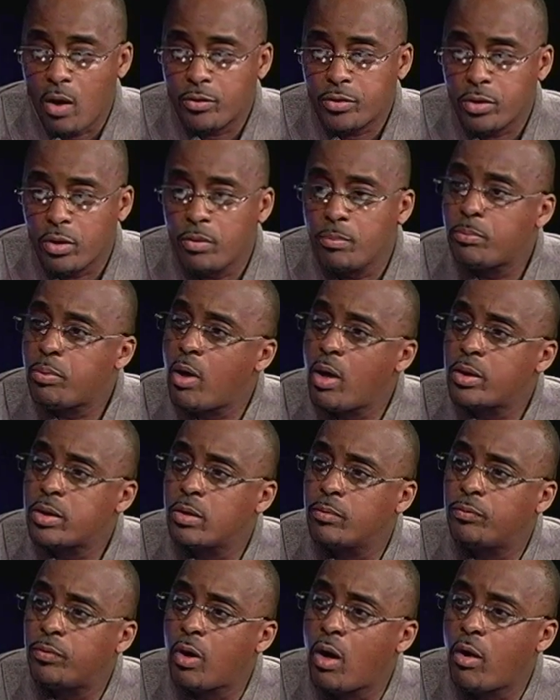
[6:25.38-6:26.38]
Certain parts
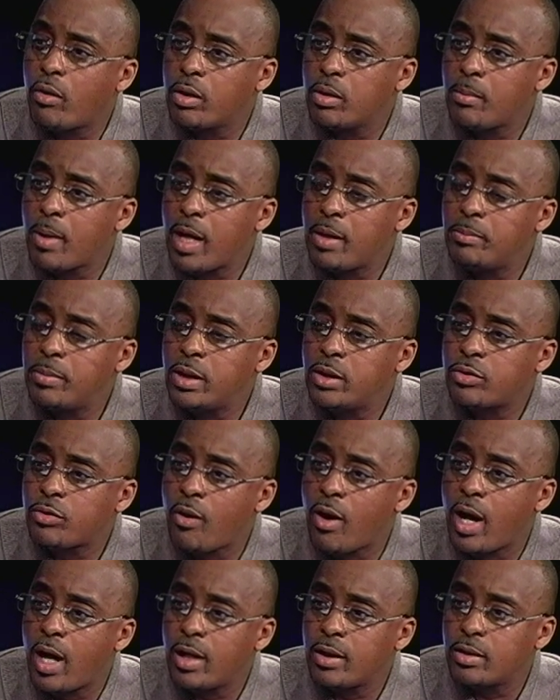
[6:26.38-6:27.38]
of Florida might be
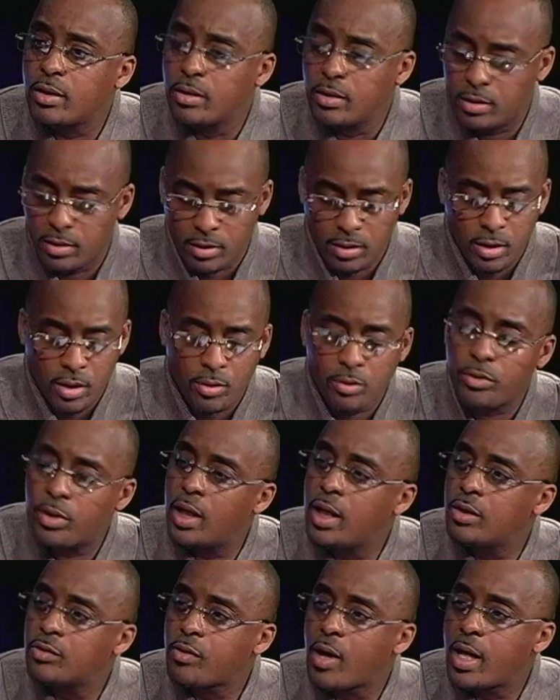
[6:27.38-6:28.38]
trying little
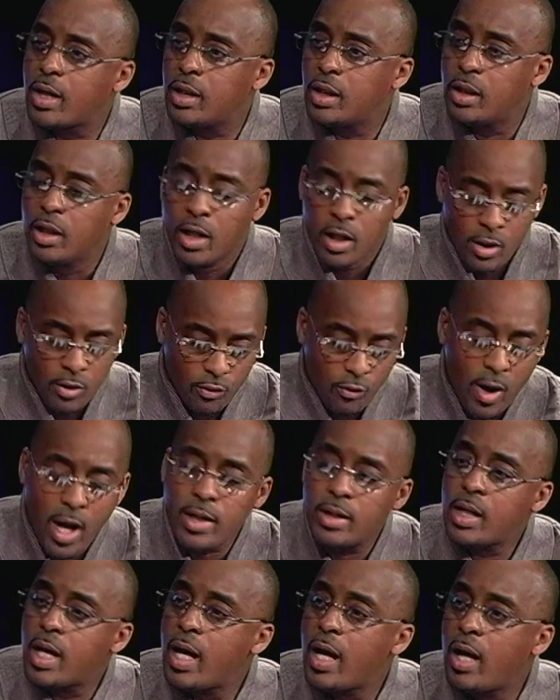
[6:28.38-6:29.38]
things here.
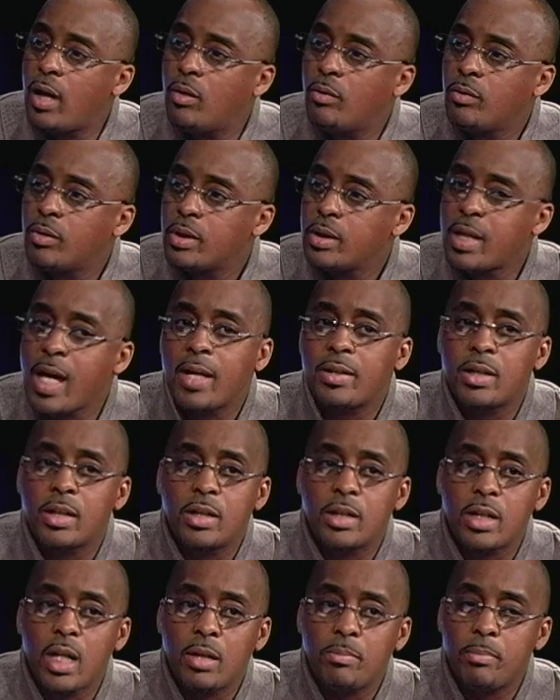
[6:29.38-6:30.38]
Right now, that's a
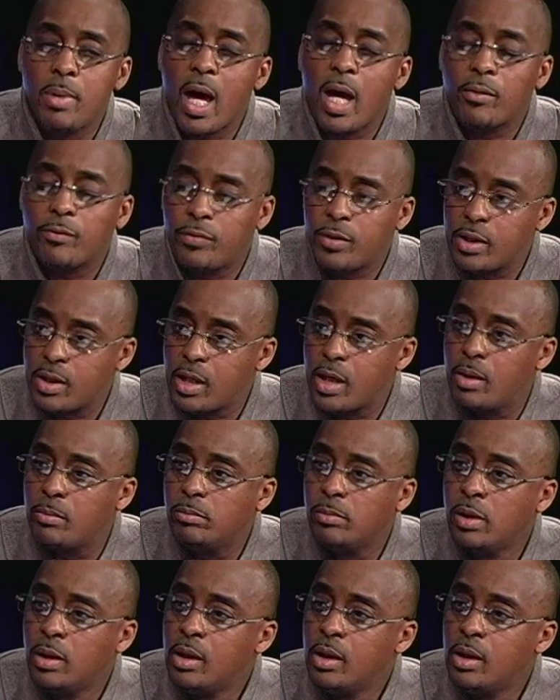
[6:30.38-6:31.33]
setback for them.